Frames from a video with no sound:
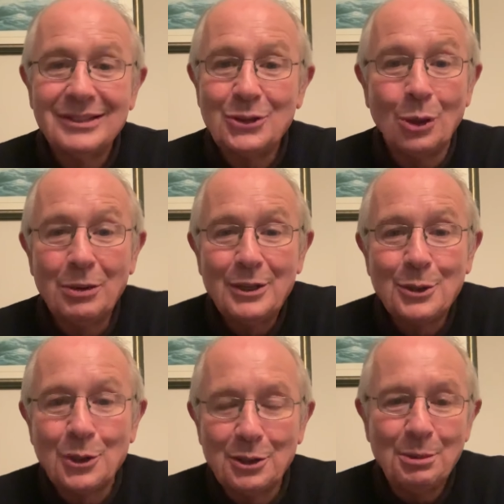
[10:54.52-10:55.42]
Dublin
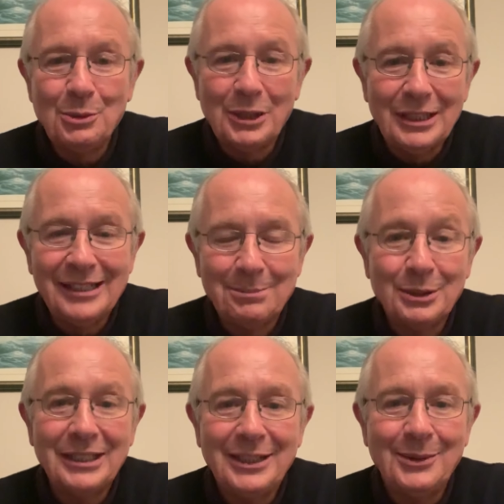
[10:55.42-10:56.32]
are going to be winning it,
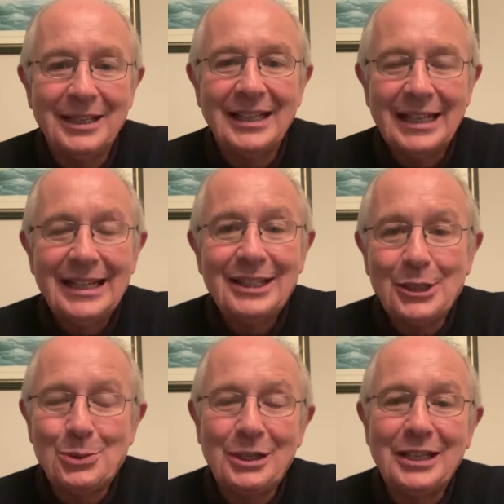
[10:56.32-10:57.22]
but anyway,
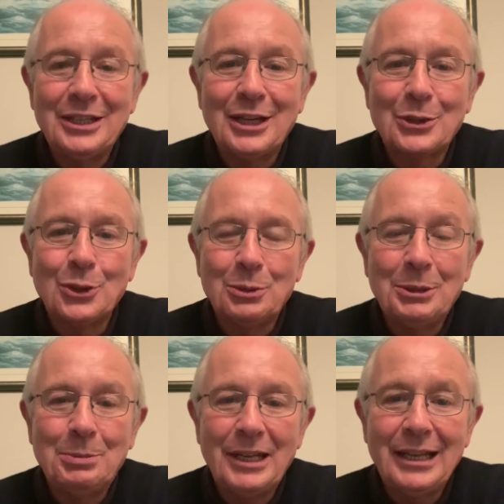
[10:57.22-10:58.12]
this weekend they're going to
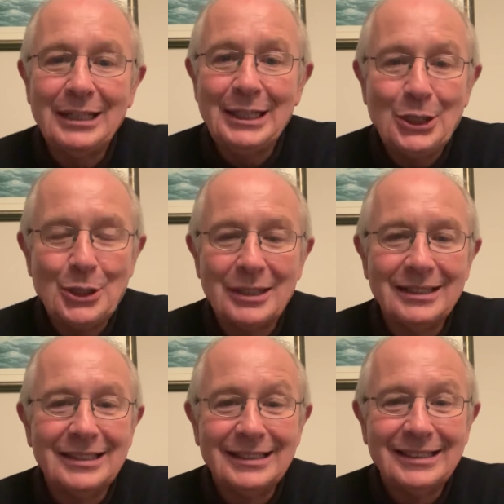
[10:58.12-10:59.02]
be playing Laois.
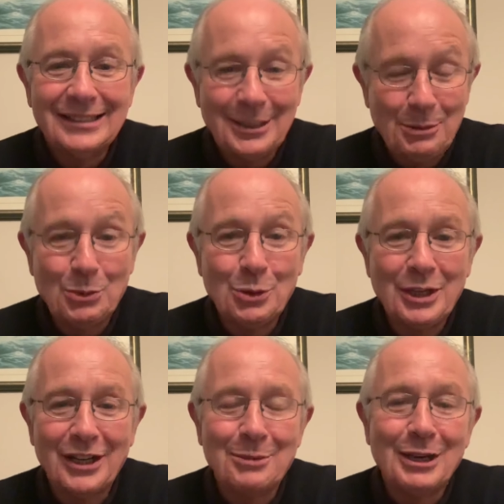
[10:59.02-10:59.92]
There'll be one
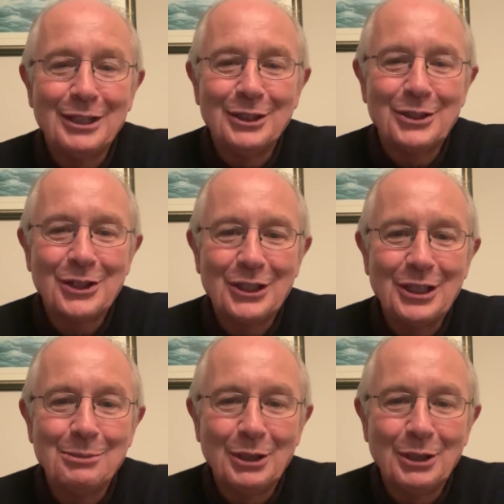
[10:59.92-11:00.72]
Kerryman on the sideline.